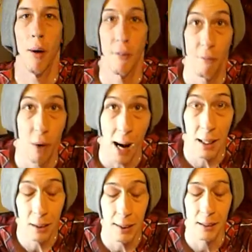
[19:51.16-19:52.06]
Alright,
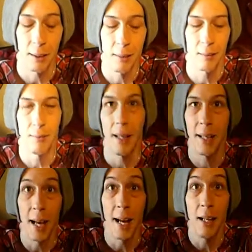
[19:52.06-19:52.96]
finally, let's
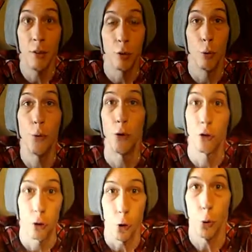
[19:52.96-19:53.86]
dig into the
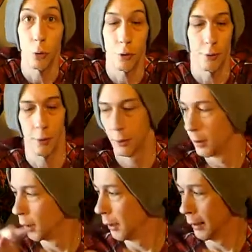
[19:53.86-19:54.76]
suit.
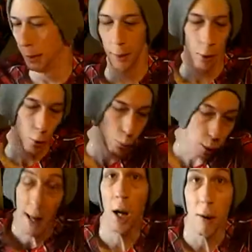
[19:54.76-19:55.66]

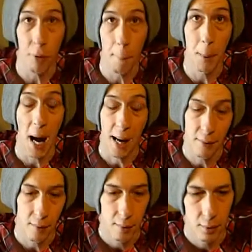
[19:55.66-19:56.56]
Right off the
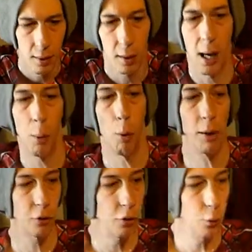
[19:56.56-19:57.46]
bat, I
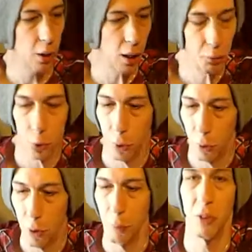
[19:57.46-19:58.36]
want to
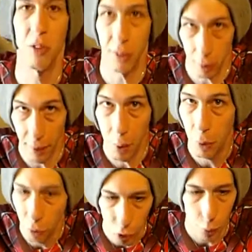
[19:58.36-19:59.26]
cover the material that
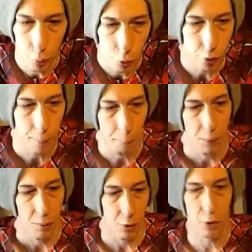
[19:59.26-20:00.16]
was used.
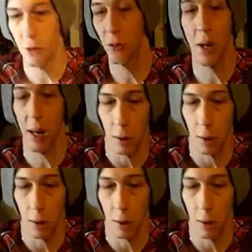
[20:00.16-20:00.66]
This is not